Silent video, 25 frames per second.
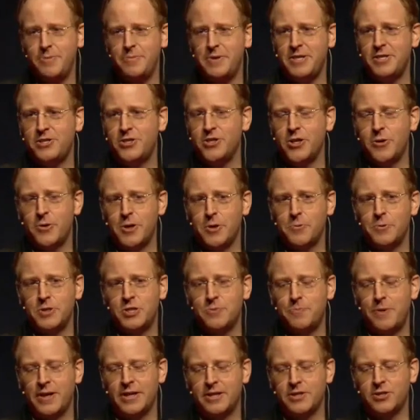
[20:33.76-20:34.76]
means knowing which
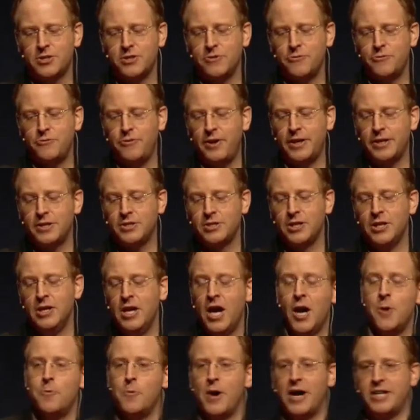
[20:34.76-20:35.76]
battles to fight
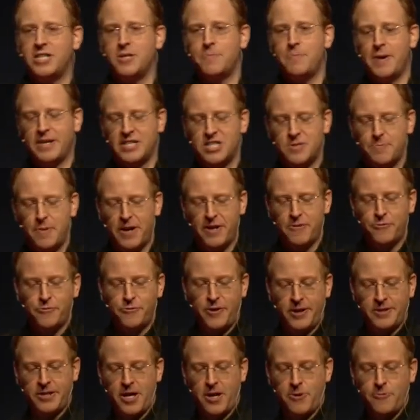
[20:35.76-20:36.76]
and where to best spend
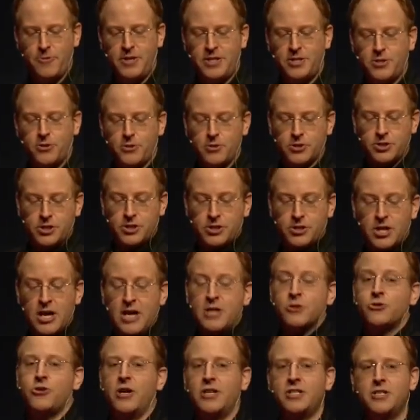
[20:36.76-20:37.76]
finite resources.
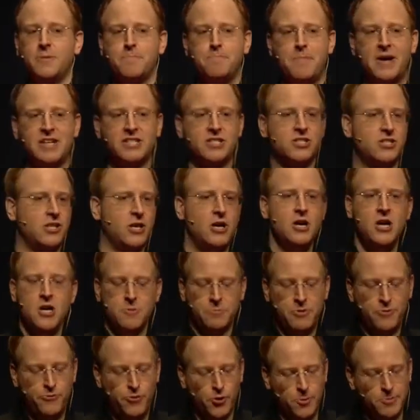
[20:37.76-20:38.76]
Trying to master
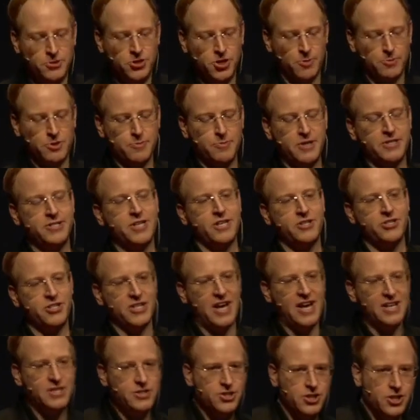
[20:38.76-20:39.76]
performance optimization
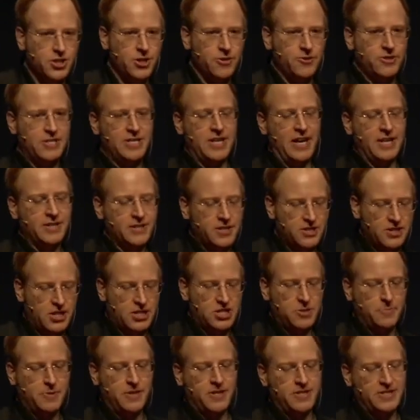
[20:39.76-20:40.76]
and security and
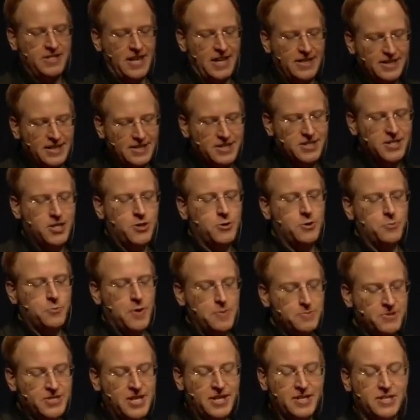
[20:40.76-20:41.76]
accessibility and SEO and web
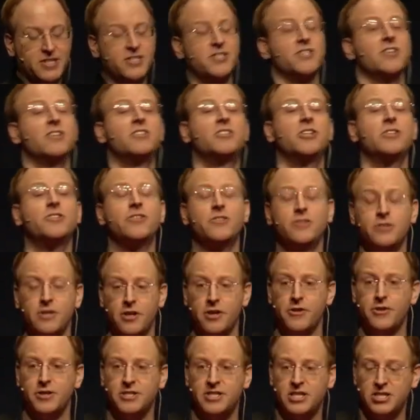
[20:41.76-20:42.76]
standards and a dozen
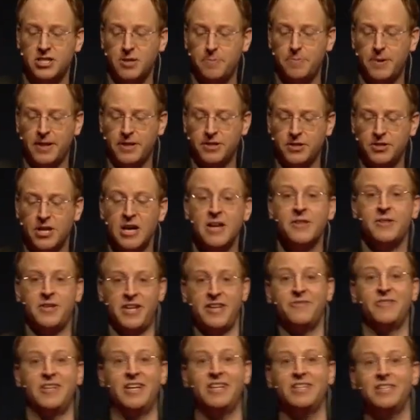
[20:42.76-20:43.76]
other disciplines that
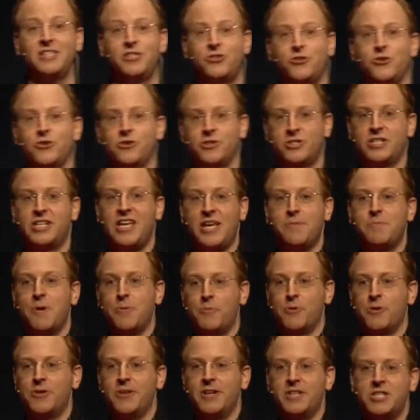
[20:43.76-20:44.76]
even I struggle to keep up
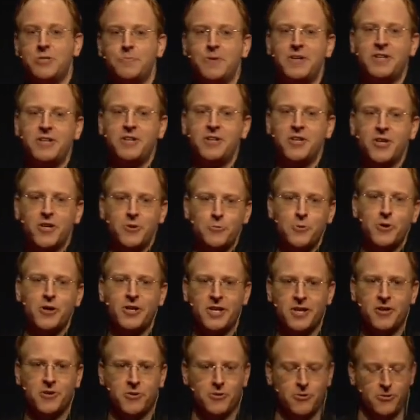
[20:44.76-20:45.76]
with, and I spend a year
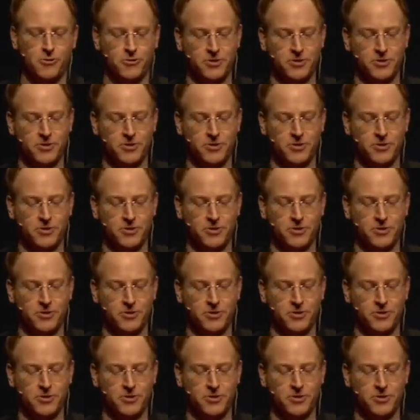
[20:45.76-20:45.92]
working on all